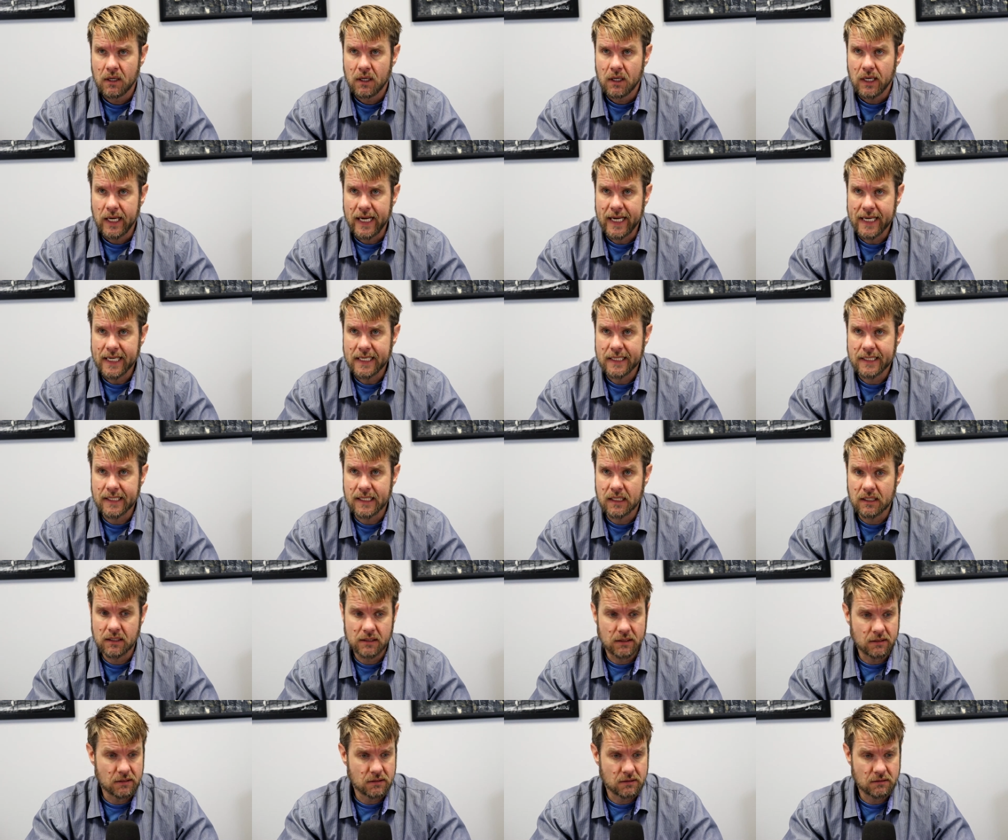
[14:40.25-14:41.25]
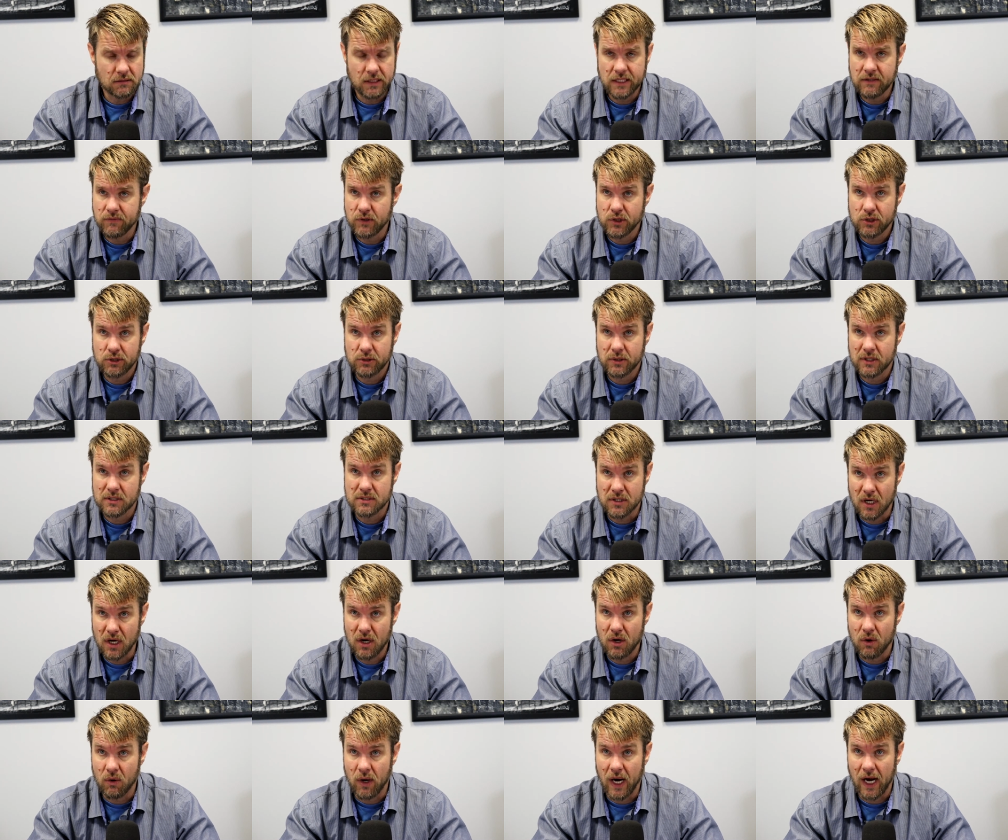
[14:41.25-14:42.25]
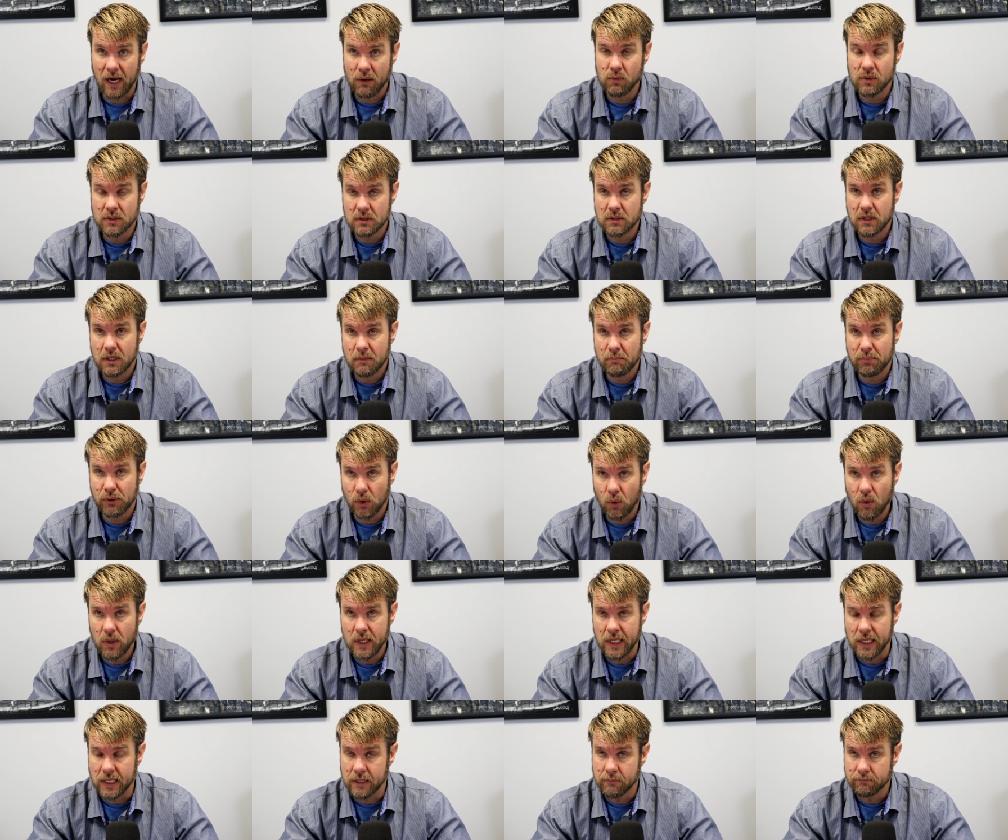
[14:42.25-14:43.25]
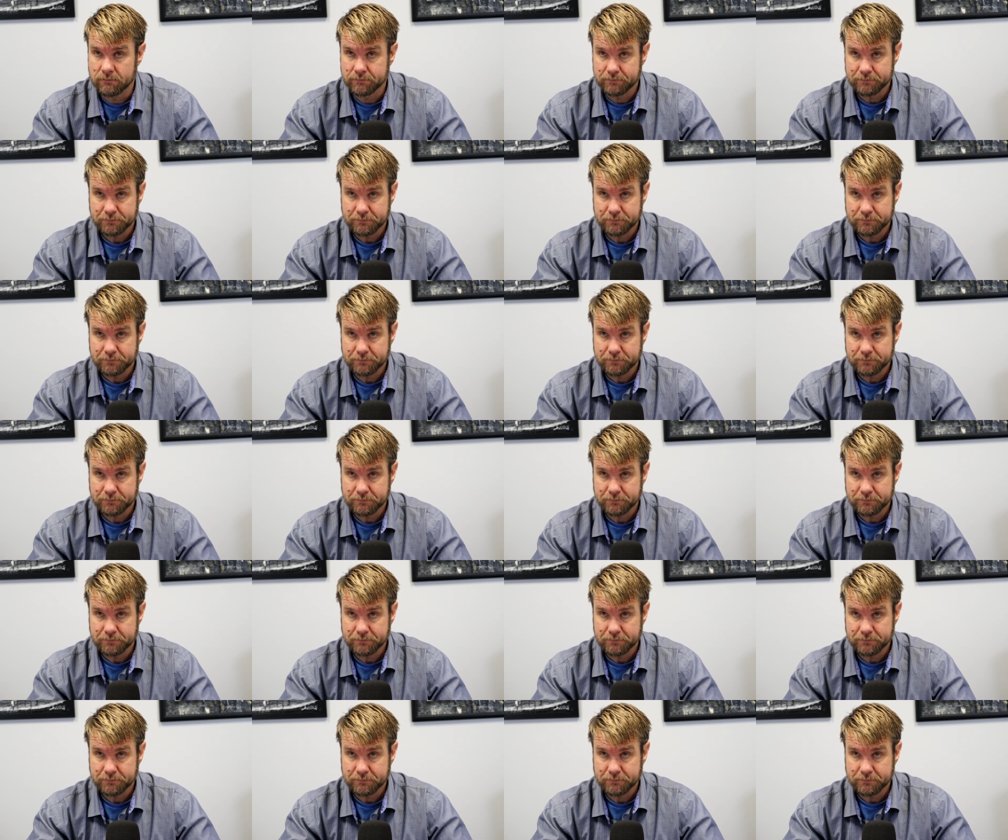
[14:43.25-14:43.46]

And the individual says, no, I was an employee.